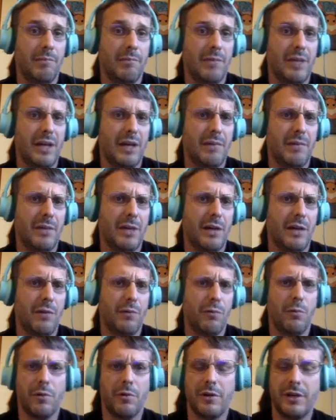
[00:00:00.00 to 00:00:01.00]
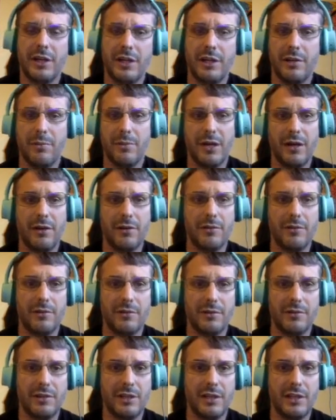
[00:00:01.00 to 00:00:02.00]
I'm not worried about
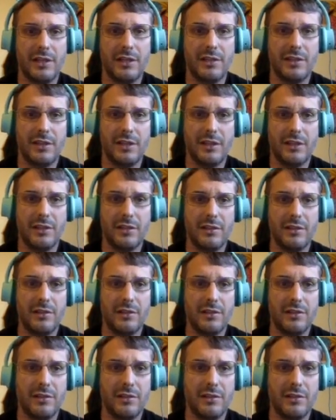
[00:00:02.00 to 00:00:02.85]
anything.